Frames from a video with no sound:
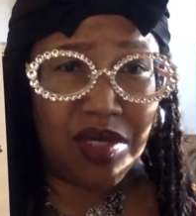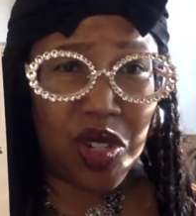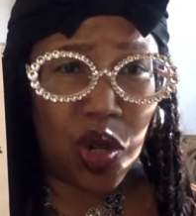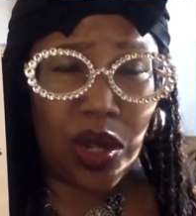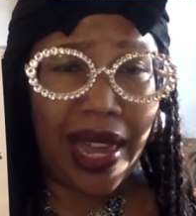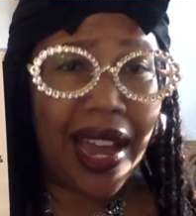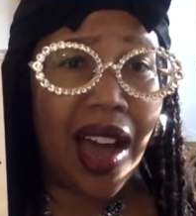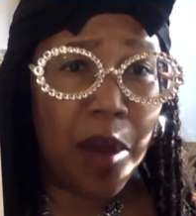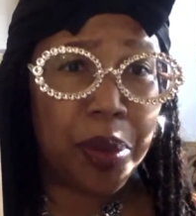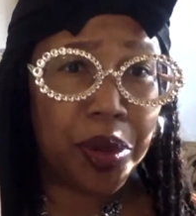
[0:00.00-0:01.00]
like
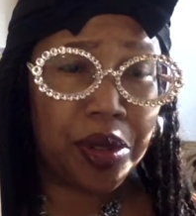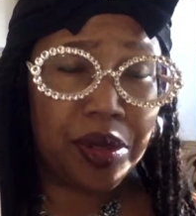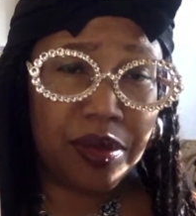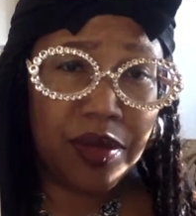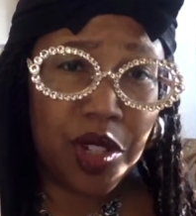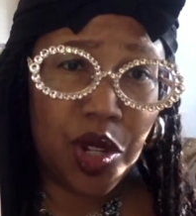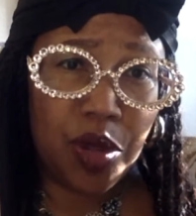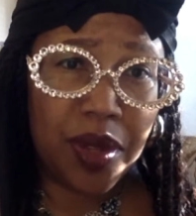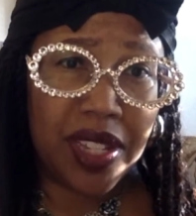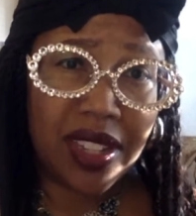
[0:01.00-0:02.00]
copper,
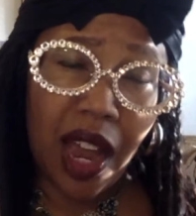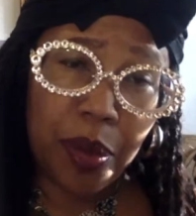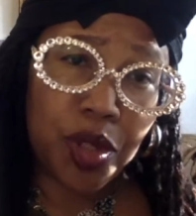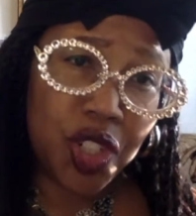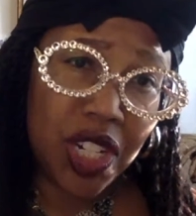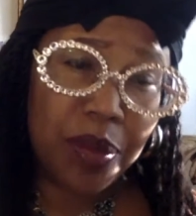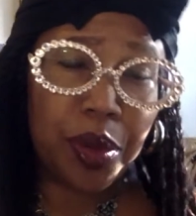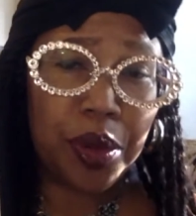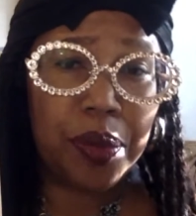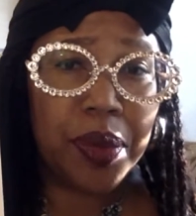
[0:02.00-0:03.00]
because copper's cheaper.